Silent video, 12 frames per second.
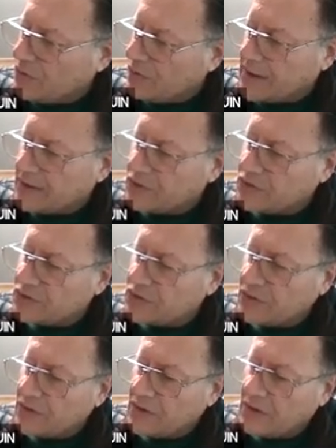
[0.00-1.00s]

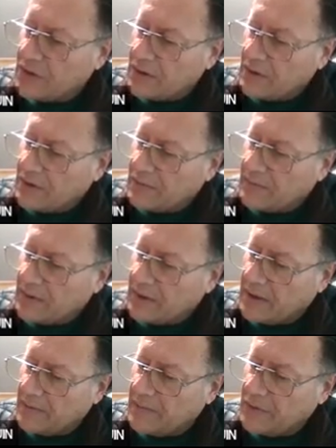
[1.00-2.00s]
minus
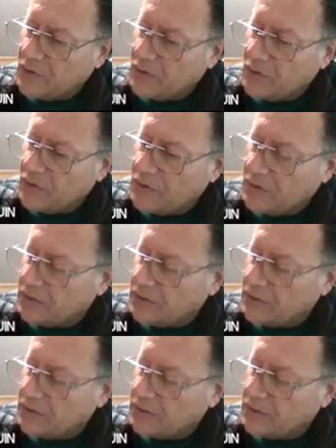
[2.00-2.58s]
mu